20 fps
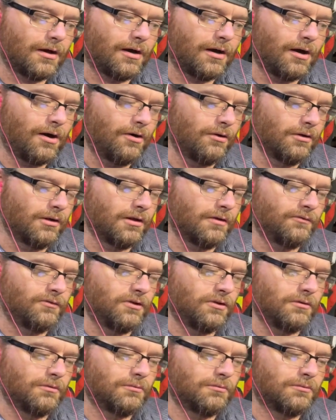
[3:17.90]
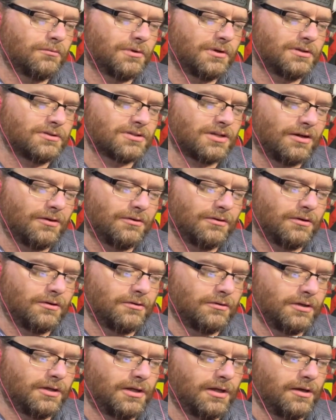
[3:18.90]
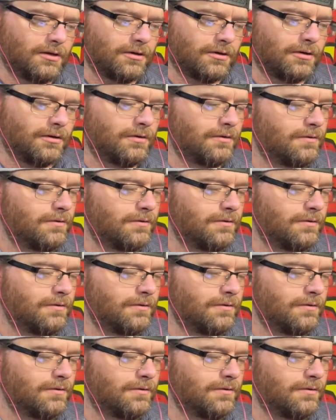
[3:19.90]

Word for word: All of you, what is going on here?